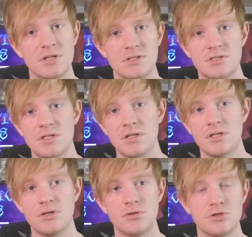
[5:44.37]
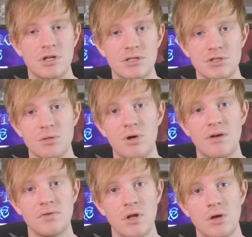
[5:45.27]
because you're trying to jump
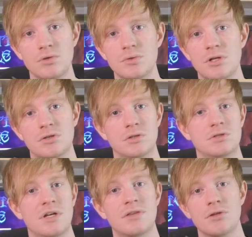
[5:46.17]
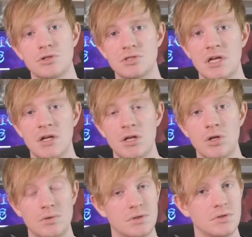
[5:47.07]
off alone, do it on your own strength, and there's
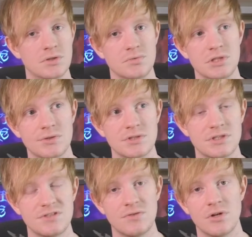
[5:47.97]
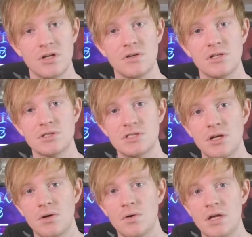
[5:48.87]
no tools or resources for you, and there's
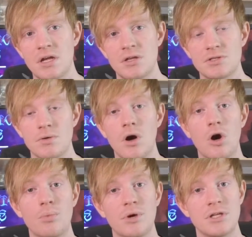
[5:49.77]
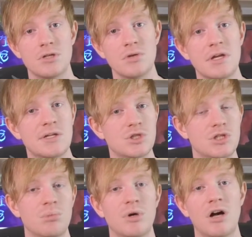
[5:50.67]
no hope when you
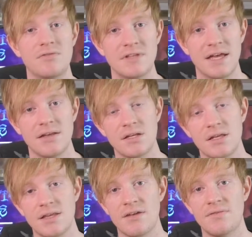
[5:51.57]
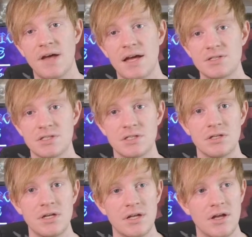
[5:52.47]
jump off in that fashion.